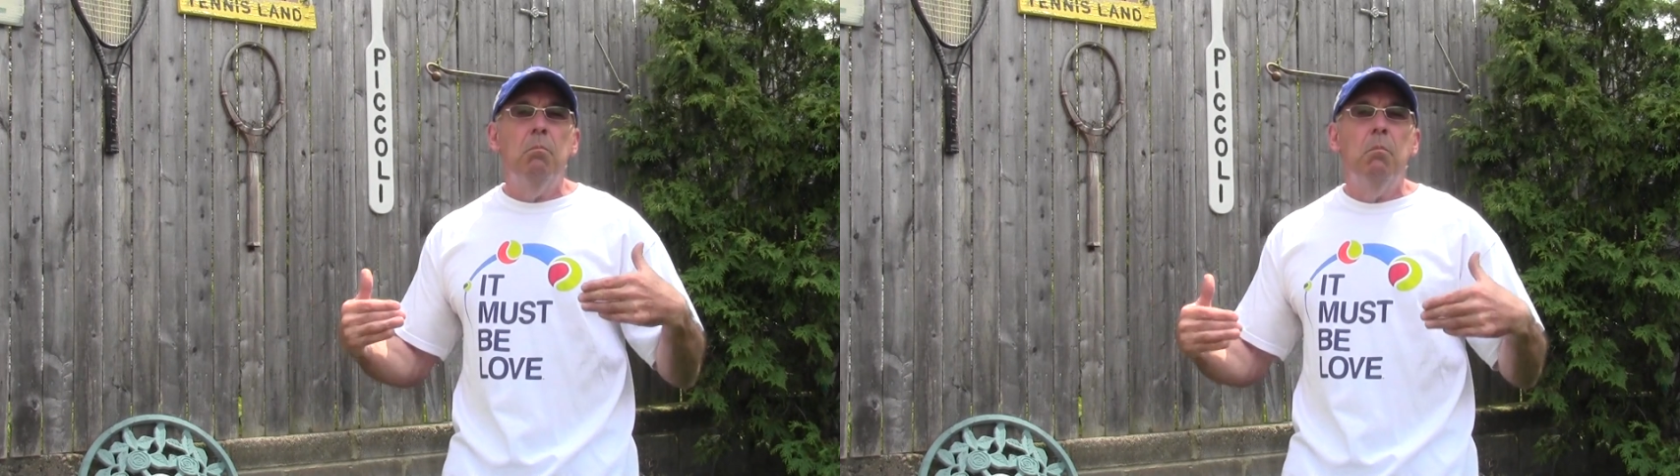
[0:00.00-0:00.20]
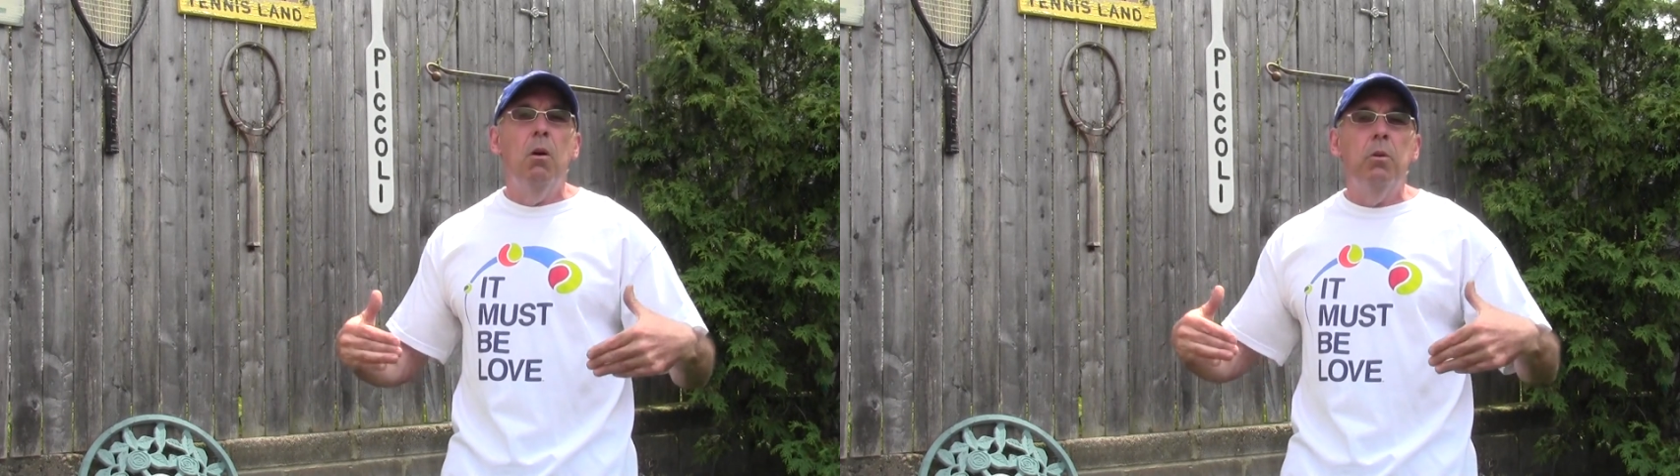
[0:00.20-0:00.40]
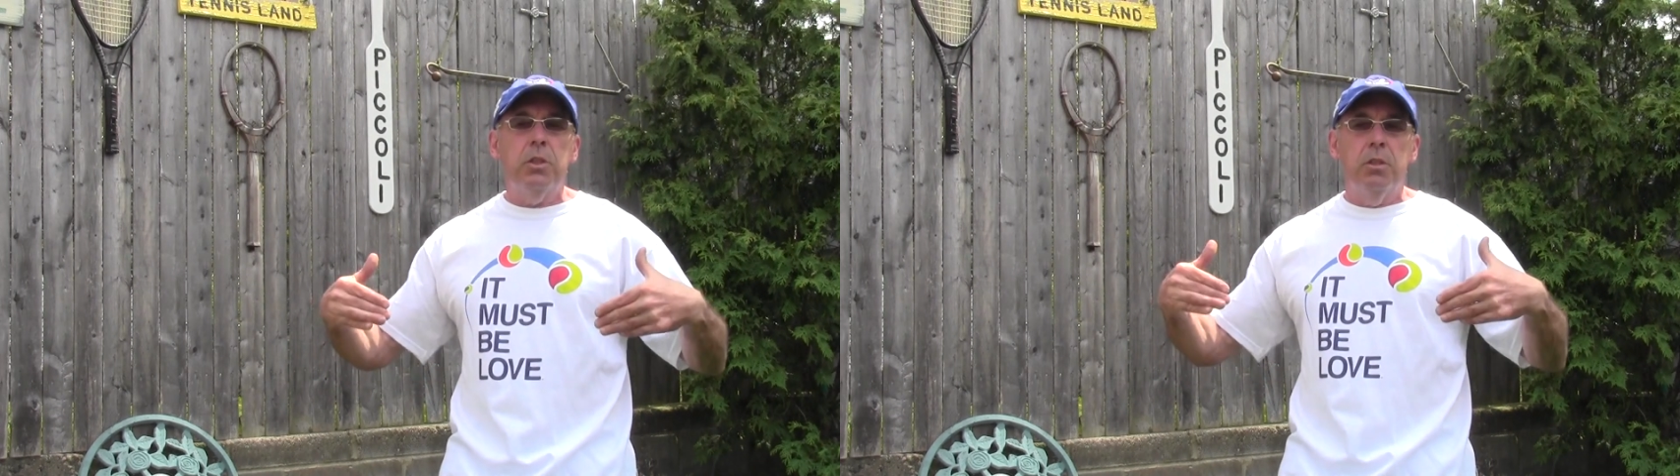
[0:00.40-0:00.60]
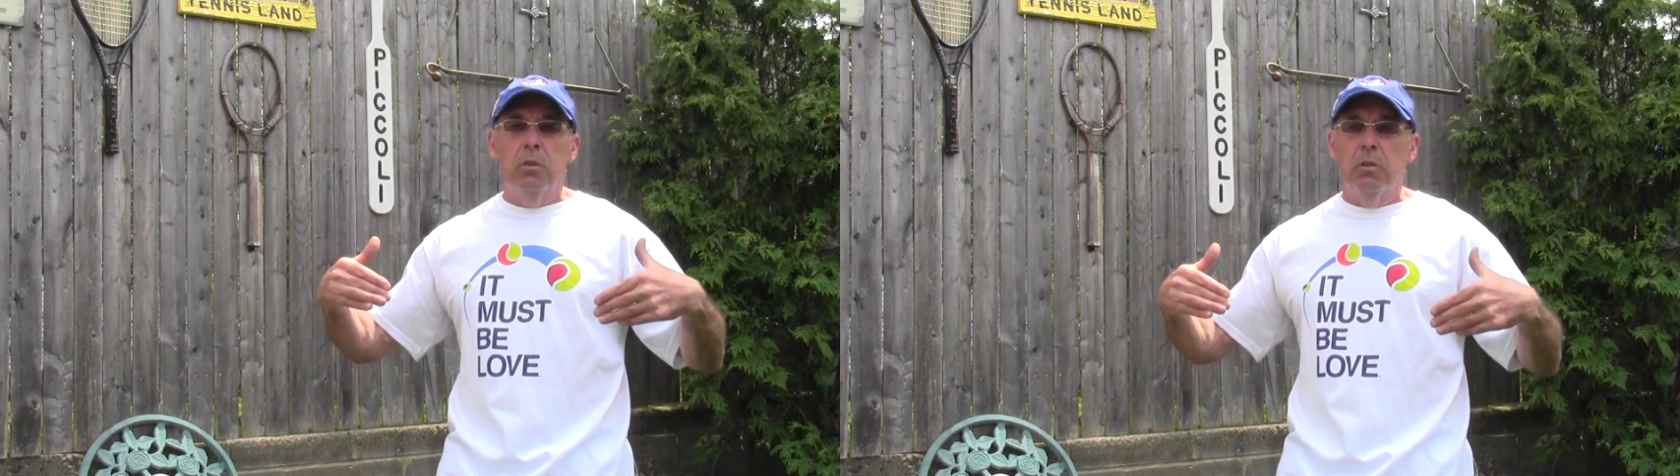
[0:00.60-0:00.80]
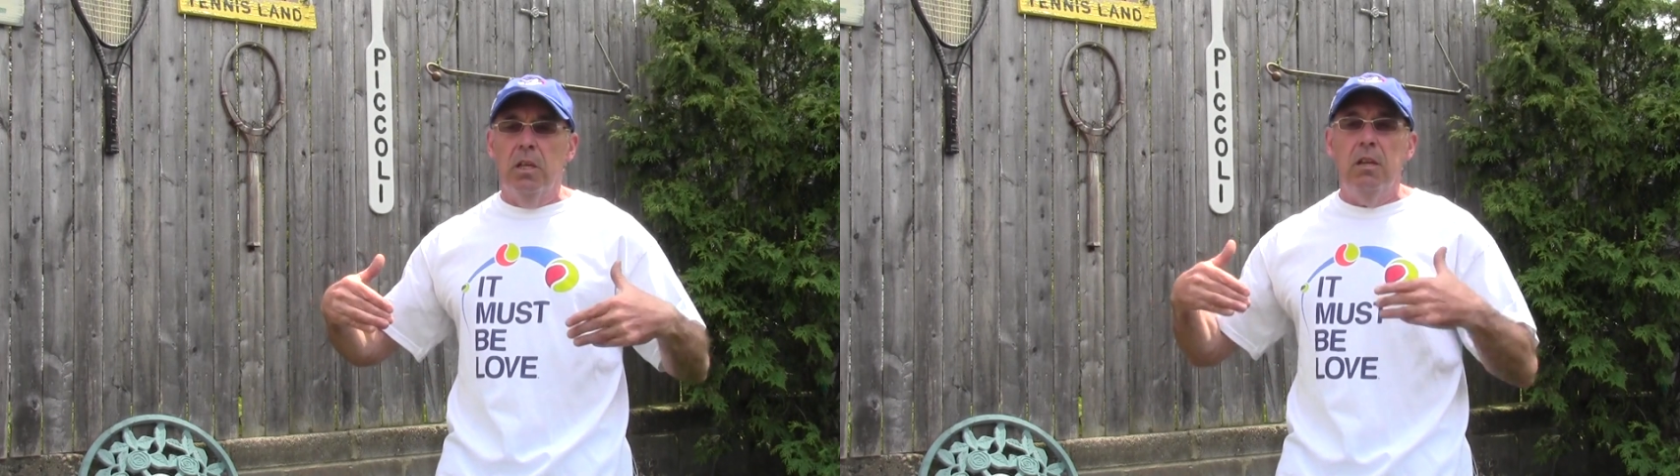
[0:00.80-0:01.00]

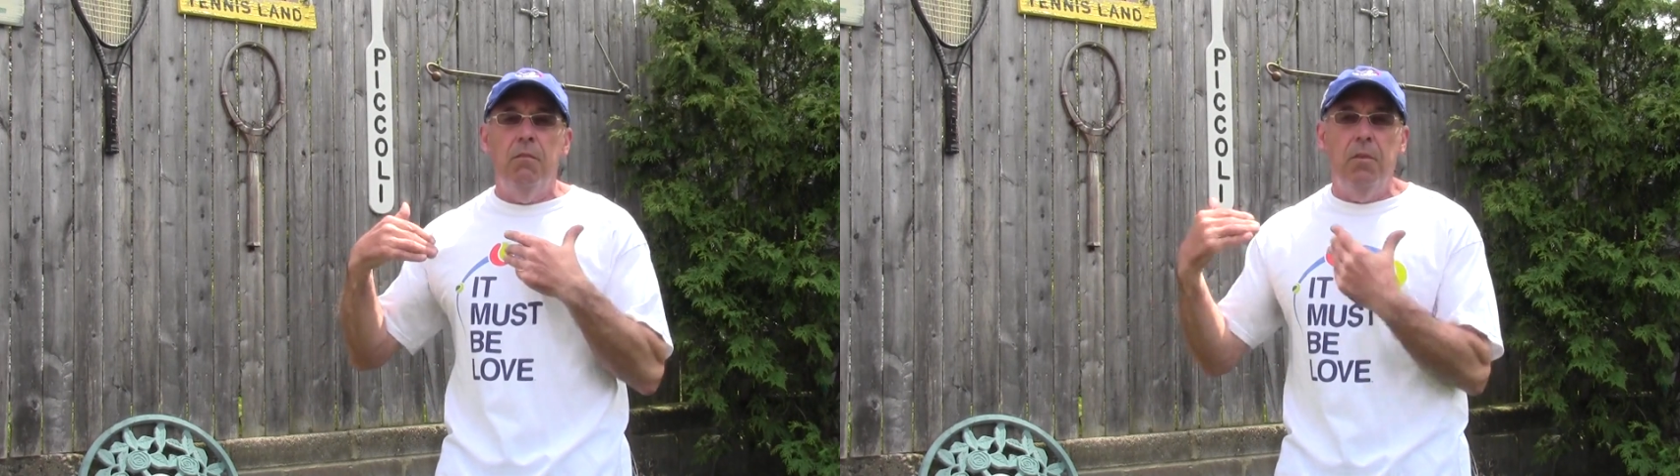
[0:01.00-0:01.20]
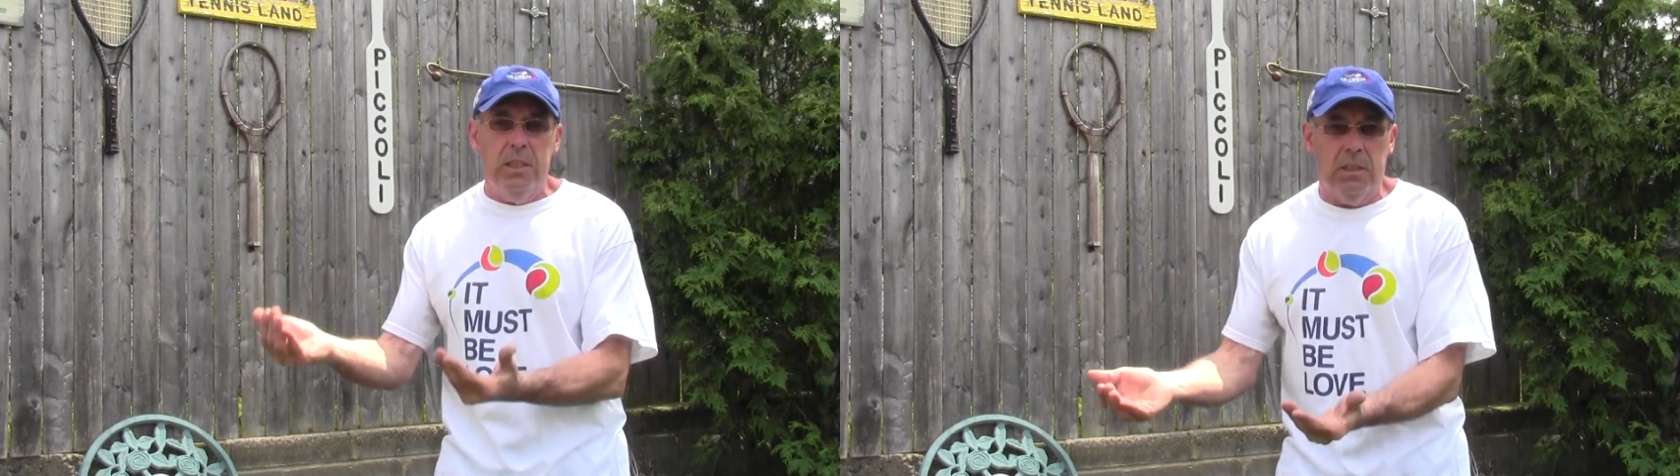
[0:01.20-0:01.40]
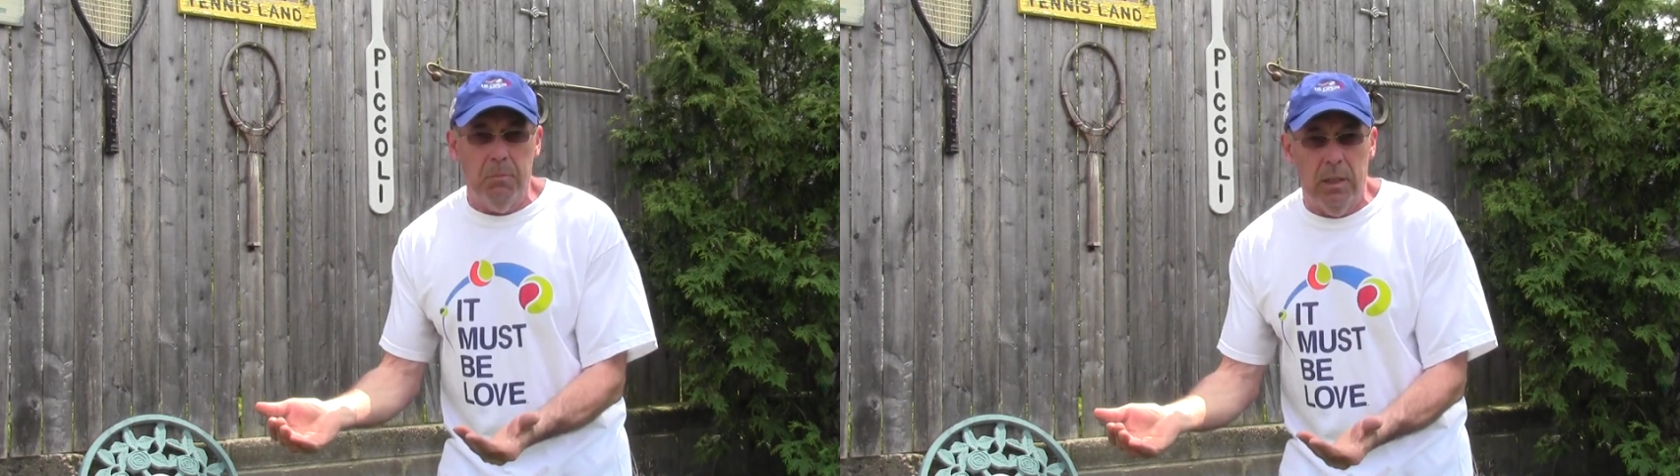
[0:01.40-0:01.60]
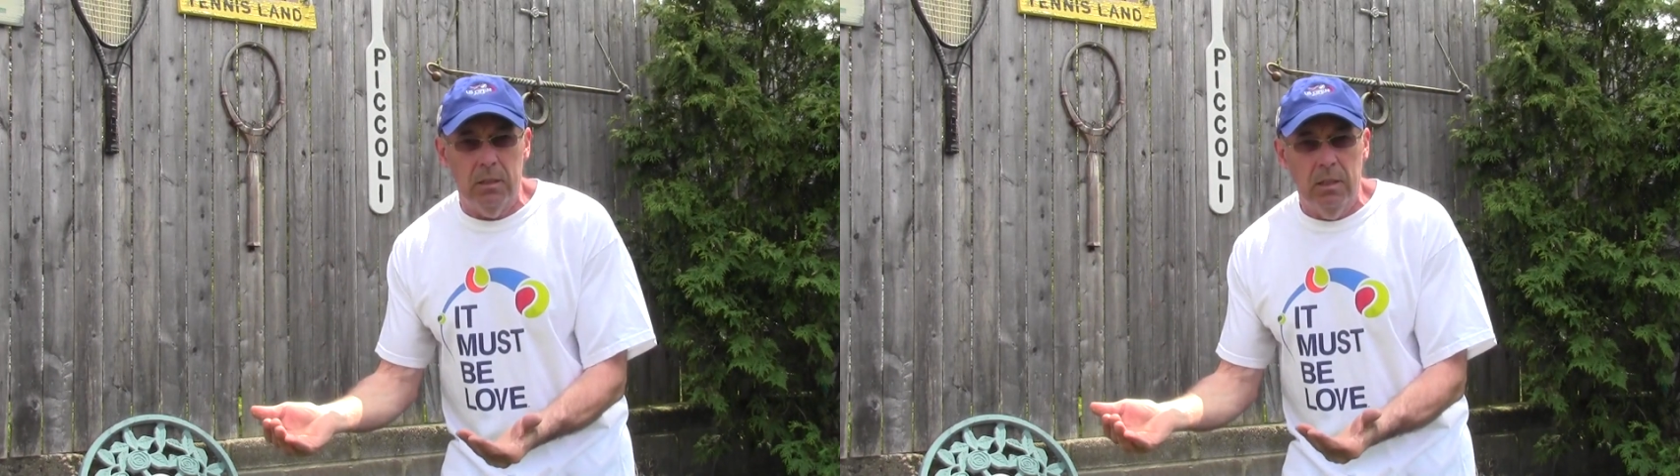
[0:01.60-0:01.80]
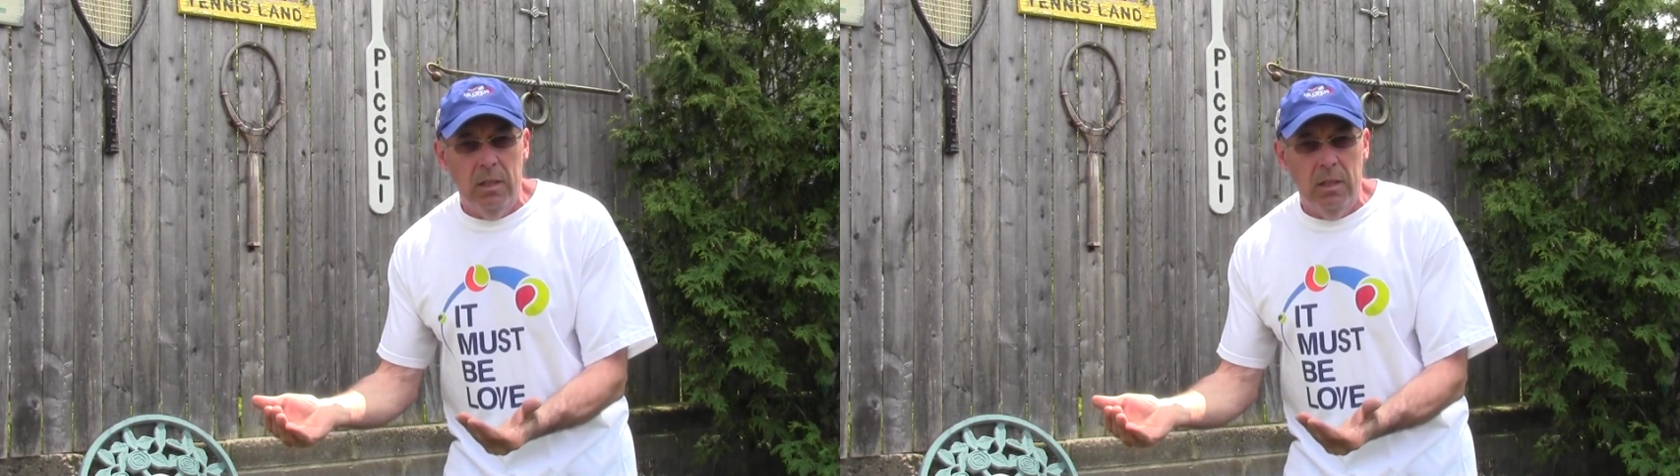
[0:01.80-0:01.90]
emotional investment.